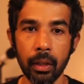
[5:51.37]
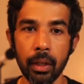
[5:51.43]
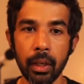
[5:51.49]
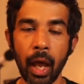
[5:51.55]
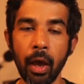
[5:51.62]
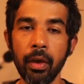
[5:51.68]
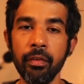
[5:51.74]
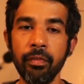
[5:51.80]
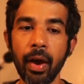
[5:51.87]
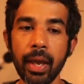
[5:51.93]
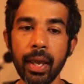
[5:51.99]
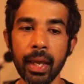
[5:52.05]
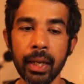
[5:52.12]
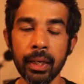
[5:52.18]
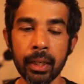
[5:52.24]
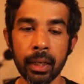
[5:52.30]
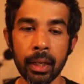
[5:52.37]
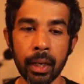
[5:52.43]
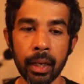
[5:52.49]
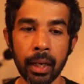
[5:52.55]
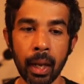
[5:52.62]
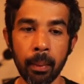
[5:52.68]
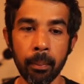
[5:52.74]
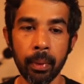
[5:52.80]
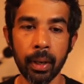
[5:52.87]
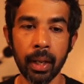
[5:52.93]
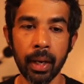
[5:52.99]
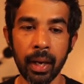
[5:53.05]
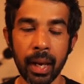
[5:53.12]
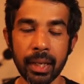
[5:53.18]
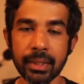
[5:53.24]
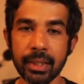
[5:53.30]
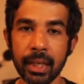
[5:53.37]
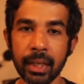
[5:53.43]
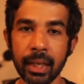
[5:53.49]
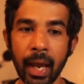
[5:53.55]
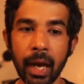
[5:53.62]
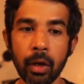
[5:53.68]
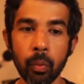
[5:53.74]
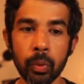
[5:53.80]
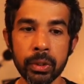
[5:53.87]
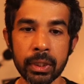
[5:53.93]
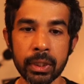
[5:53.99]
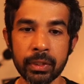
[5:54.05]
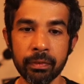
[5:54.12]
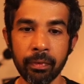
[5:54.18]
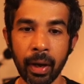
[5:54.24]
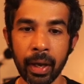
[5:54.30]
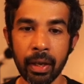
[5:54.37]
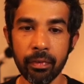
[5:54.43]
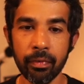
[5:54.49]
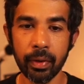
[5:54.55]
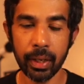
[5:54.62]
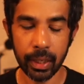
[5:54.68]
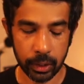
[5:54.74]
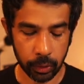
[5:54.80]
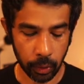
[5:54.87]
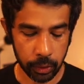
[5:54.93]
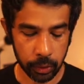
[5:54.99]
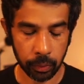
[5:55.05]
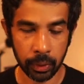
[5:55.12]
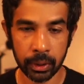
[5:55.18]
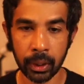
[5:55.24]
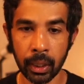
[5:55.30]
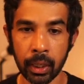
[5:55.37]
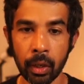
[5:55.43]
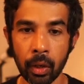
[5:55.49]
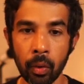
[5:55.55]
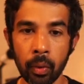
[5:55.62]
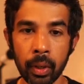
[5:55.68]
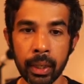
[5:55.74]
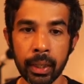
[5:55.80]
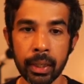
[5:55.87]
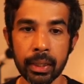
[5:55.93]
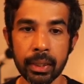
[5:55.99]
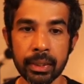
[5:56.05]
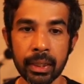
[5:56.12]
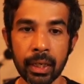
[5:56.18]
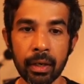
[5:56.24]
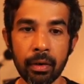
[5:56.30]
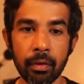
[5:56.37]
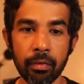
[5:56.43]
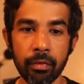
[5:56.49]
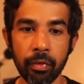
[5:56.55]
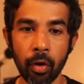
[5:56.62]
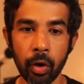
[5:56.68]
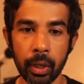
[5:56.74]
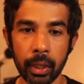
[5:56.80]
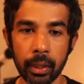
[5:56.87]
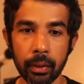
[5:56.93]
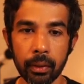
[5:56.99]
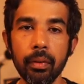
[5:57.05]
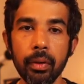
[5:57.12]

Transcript: Now if I enter a number less than that, which is 5, it is going to return only till 40.